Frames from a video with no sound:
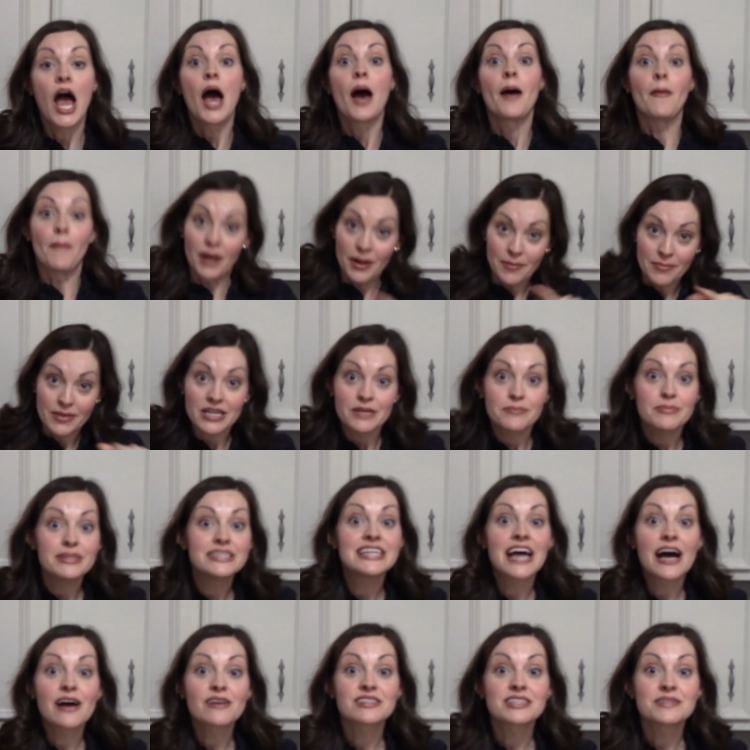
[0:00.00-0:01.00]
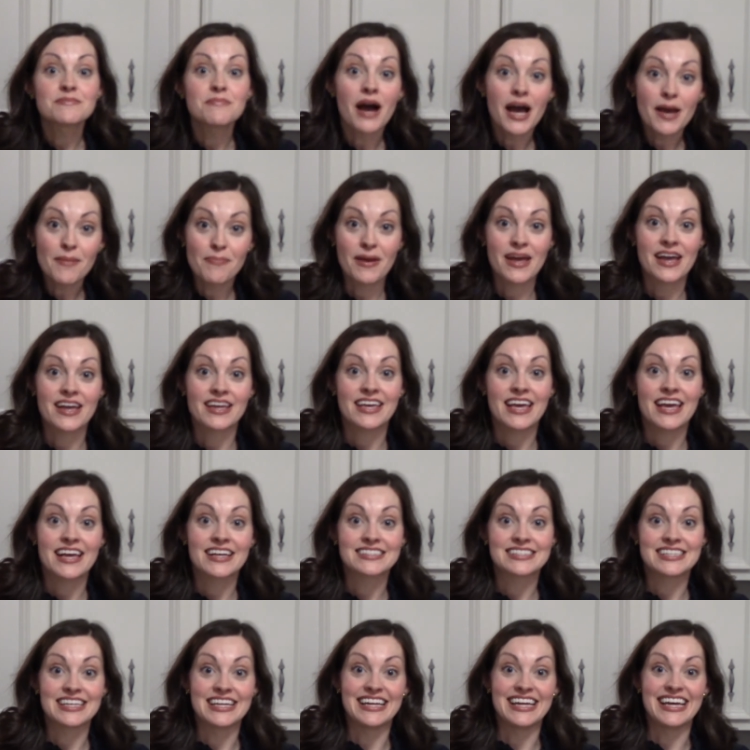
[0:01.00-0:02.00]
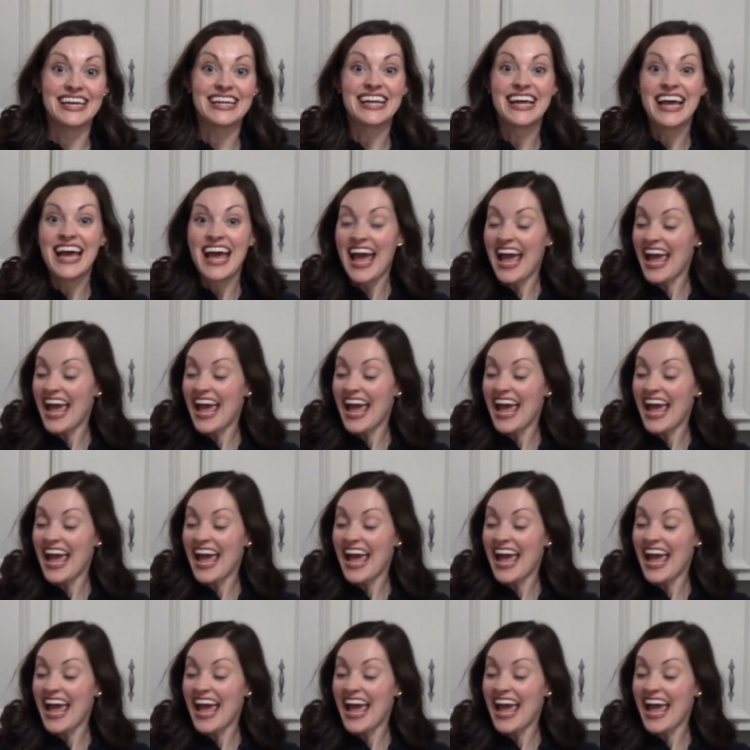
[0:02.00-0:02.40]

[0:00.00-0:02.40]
but I'm gonna be dousing my pancakes in it.